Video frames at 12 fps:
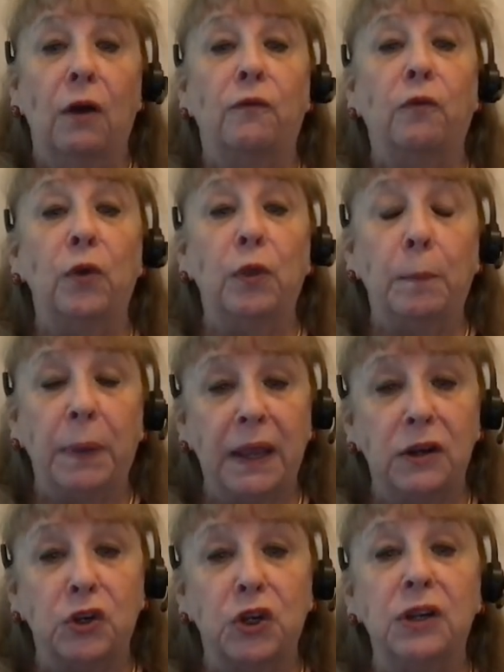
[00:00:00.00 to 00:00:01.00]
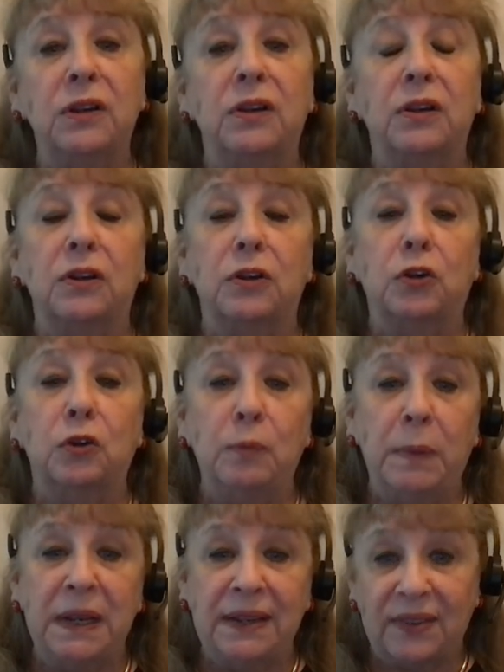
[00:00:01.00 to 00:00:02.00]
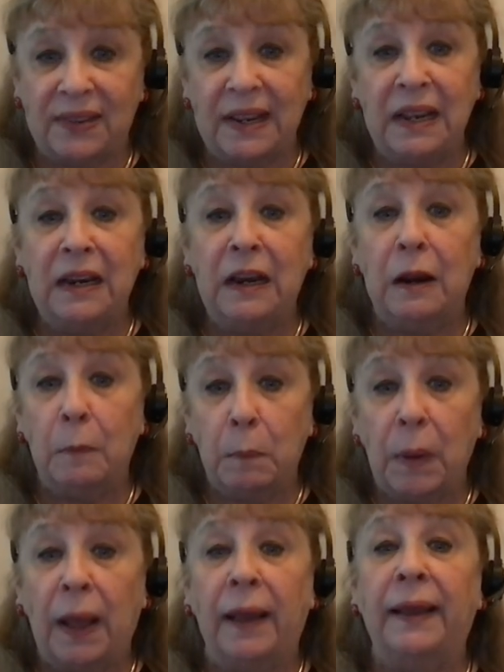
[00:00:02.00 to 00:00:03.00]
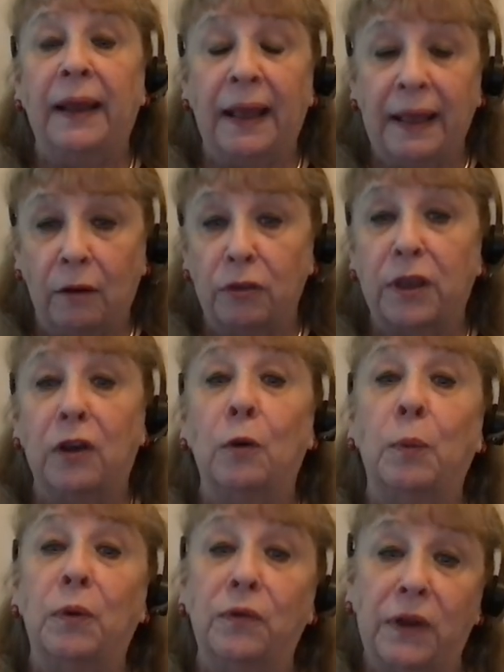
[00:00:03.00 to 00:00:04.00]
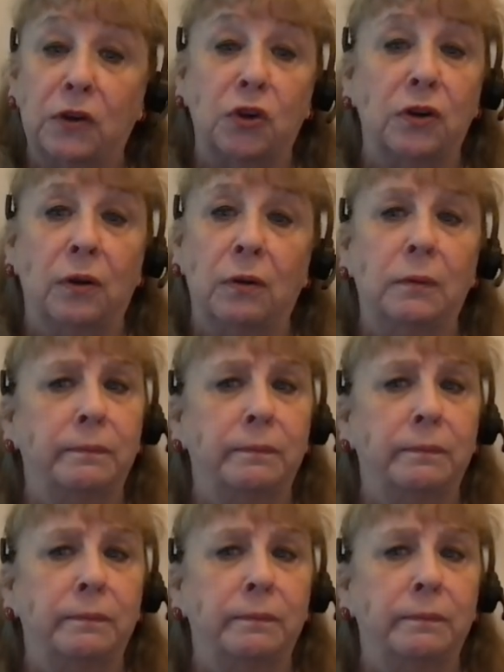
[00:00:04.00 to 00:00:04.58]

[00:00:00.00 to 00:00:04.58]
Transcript: for the patient to be seen by a healthcare professional.